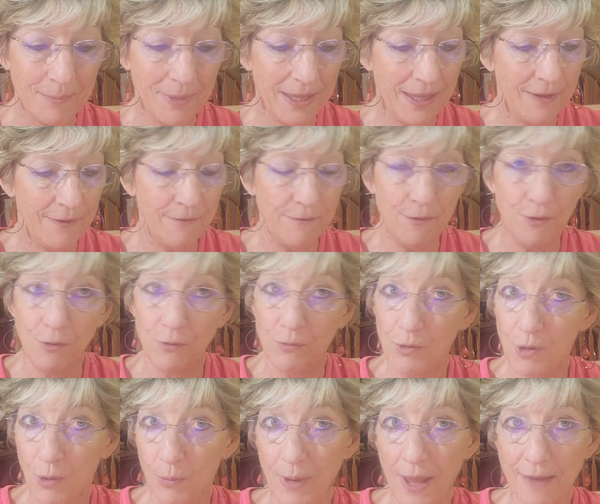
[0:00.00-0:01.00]
if you
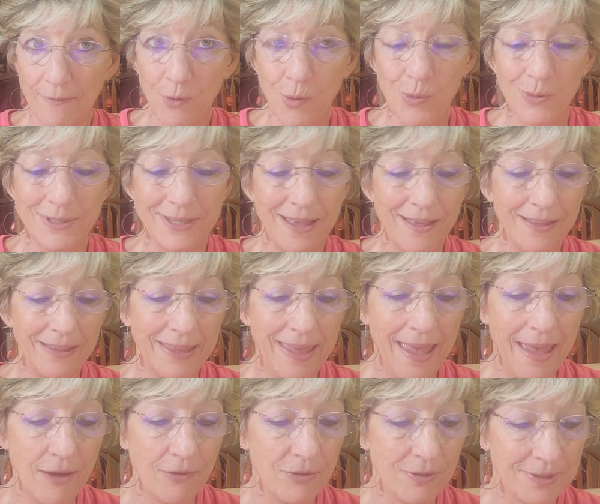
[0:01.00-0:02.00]
don't have a wholesale
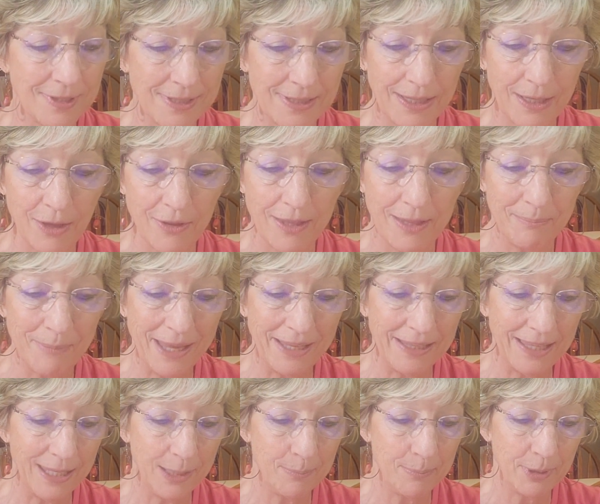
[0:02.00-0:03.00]
account, just click on my
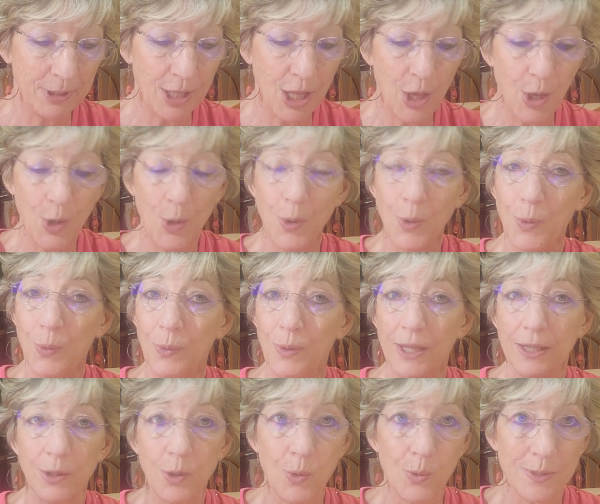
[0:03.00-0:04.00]
link below,
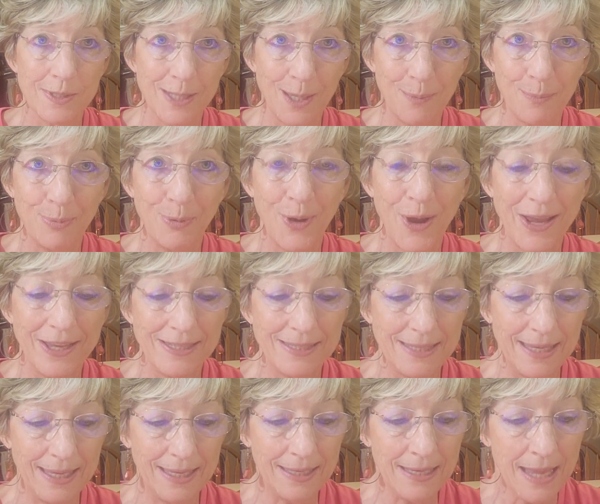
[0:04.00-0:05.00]
get the wholesale
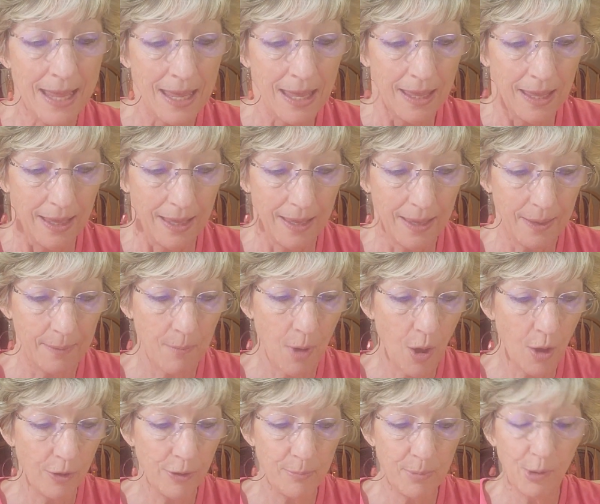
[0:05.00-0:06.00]
pricing.
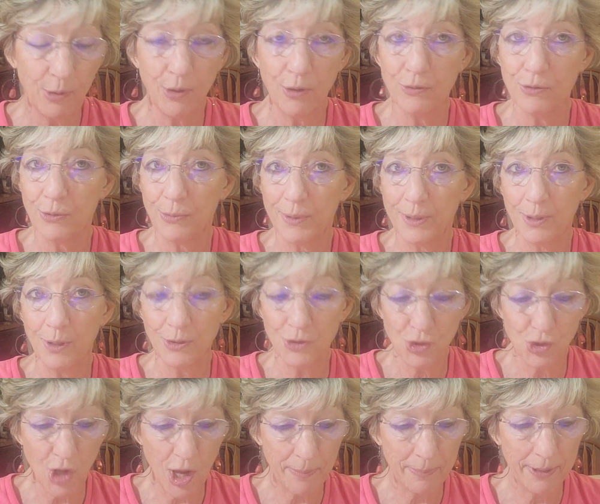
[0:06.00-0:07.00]
All the BOGOs are in the
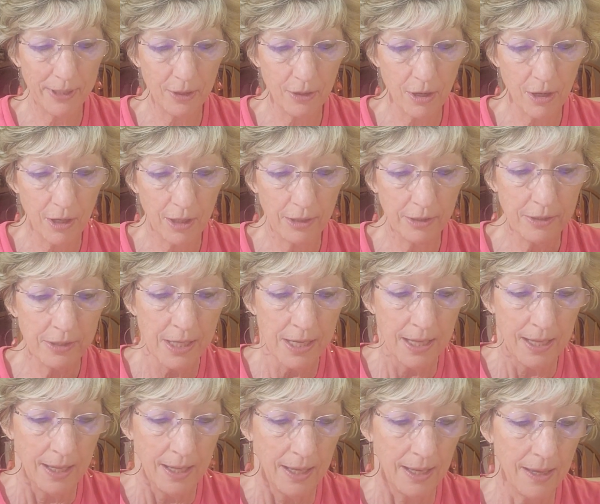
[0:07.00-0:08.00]
shopping cart.
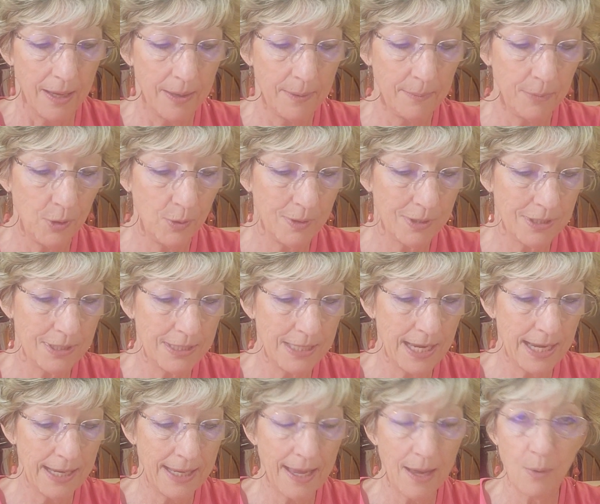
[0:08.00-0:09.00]
You can
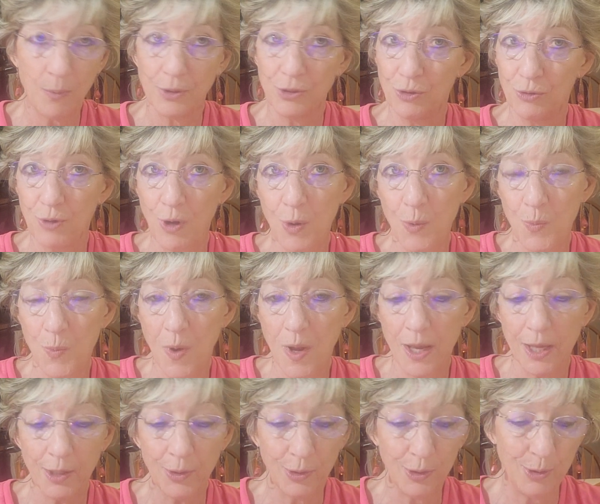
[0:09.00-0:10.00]
take out what you don't
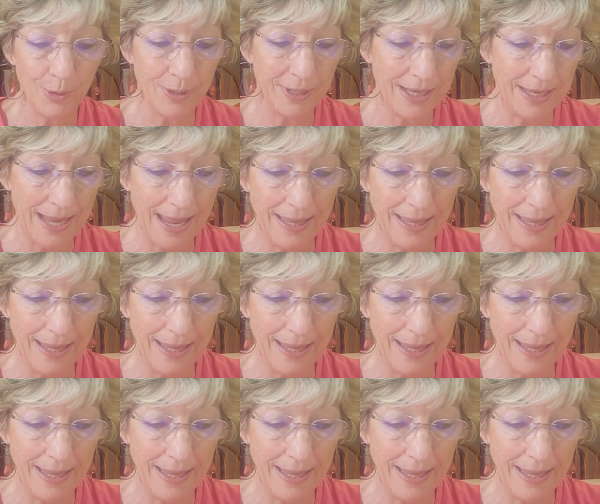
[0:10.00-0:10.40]
want, or you can